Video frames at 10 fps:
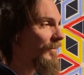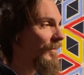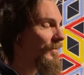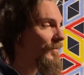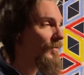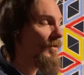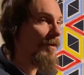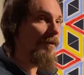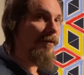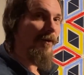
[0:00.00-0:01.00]
it's
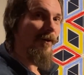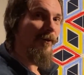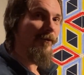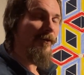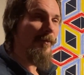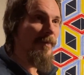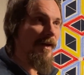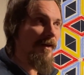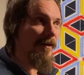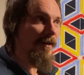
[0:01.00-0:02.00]
so
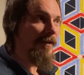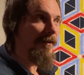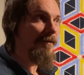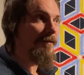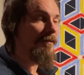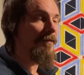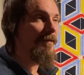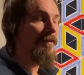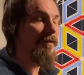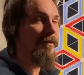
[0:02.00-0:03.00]
overbearing,
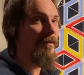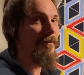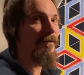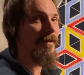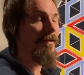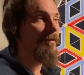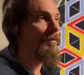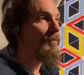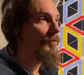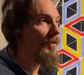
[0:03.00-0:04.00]

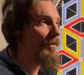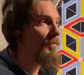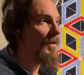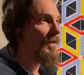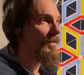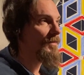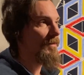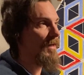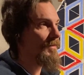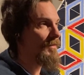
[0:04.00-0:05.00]
and one of the biggest
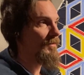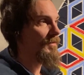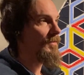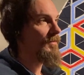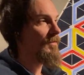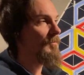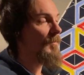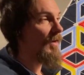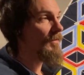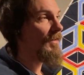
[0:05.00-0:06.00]
lessons in
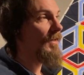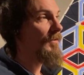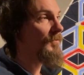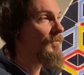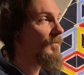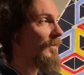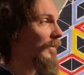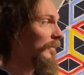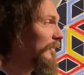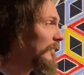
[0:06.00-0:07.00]
my life
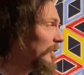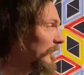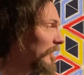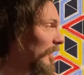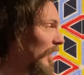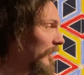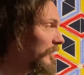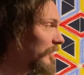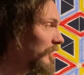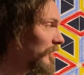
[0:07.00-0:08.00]
and in
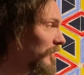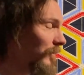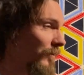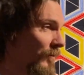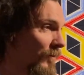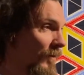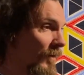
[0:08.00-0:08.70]
connection to